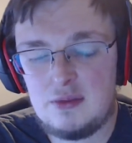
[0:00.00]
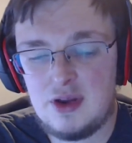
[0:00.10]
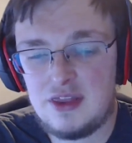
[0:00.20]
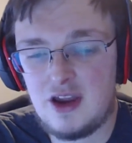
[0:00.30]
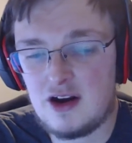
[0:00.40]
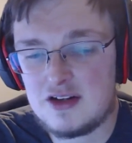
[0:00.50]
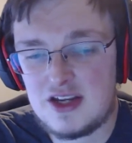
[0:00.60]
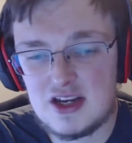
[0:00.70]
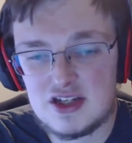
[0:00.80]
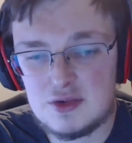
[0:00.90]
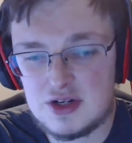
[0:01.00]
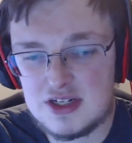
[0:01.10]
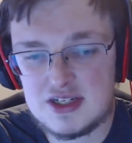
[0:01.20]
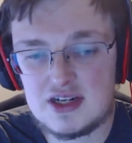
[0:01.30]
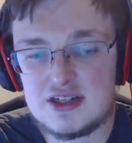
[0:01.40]
with the R T X twenty
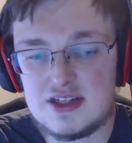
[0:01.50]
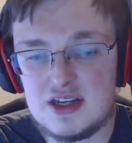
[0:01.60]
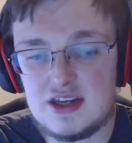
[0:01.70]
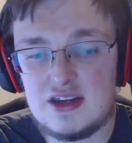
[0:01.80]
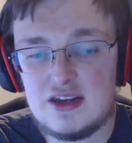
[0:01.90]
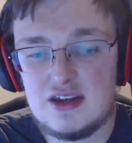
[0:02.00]
sixty